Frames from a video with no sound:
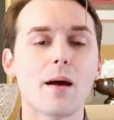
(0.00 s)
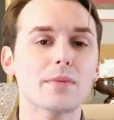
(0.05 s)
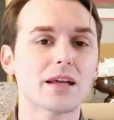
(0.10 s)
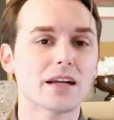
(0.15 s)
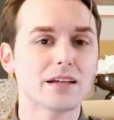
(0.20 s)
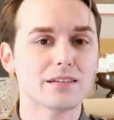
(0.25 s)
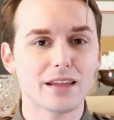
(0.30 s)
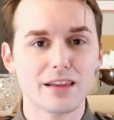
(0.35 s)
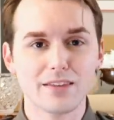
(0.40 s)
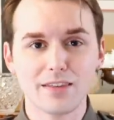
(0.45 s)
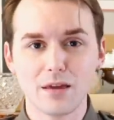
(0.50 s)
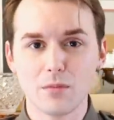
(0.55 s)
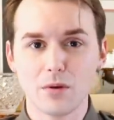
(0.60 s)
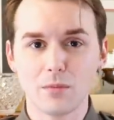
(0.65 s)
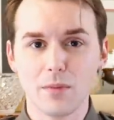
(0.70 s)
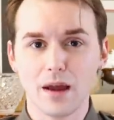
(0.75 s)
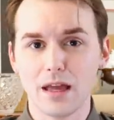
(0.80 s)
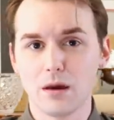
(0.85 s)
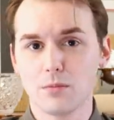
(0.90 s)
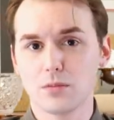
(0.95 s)
I'm gonna link them
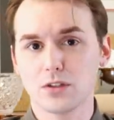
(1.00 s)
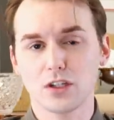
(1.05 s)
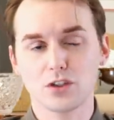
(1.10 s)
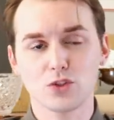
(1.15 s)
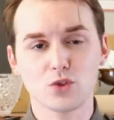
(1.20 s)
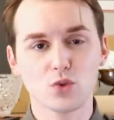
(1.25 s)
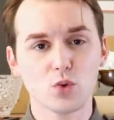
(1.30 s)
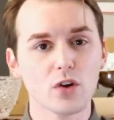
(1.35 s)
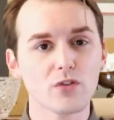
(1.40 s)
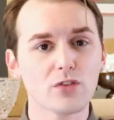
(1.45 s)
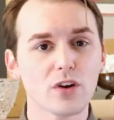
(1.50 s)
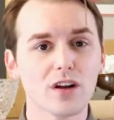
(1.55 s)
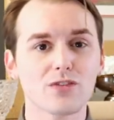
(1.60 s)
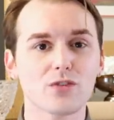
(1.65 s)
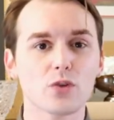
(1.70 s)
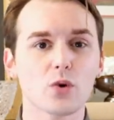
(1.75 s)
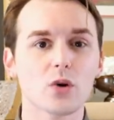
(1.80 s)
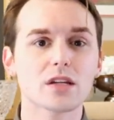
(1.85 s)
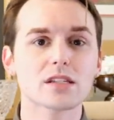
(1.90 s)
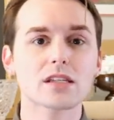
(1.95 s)
in my Amazon storefront,
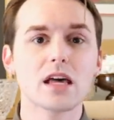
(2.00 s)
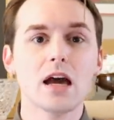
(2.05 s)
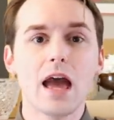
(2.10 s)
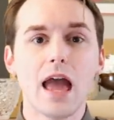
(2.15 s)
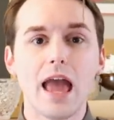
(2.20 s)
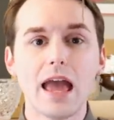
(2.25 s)
of course.